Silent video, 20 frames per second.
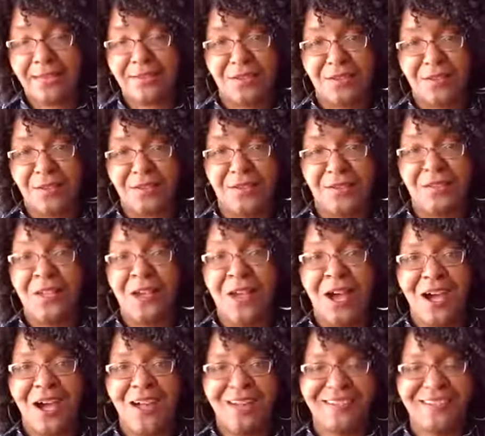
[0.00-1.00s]
so there's a
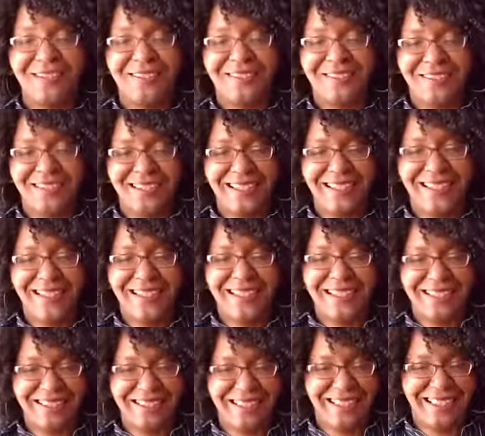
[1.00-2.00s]
dog snoring
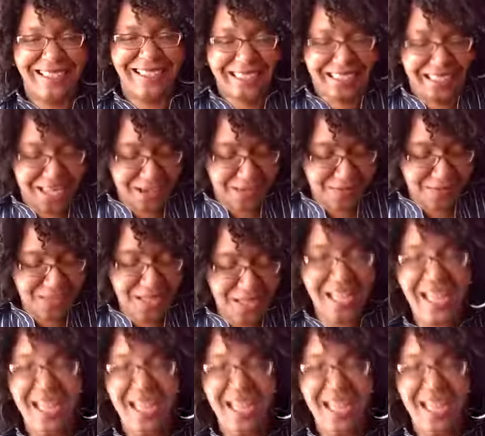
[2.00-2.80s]
underneath the camera.